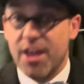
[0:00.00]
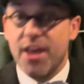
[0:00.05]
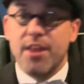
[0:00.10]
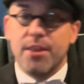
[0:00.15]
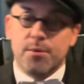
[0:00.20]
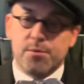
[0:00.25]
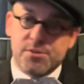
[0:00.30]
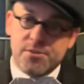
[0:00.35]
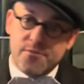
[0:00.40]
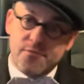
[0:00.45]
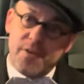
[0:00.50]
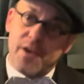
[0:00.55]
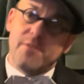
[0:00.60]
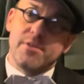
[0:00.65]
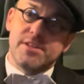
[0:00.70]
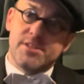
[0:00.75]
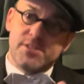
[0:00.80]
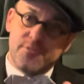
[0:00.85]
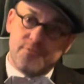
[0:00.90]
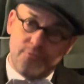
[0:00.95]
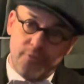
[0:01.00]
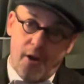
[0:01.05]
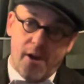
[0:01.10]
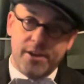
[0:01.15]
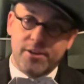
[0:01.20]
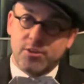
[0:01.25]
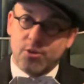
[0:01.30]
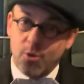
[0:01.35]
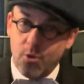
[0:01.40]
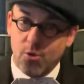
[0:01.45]
There was a very
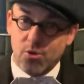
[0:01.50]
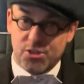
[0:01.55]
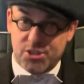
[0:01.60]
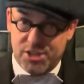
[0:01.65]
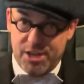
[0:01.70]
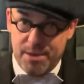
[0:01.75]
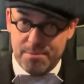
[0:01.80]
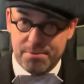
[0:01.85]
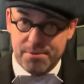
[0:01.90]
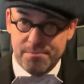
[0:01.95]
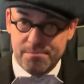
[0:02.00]
defined courtship.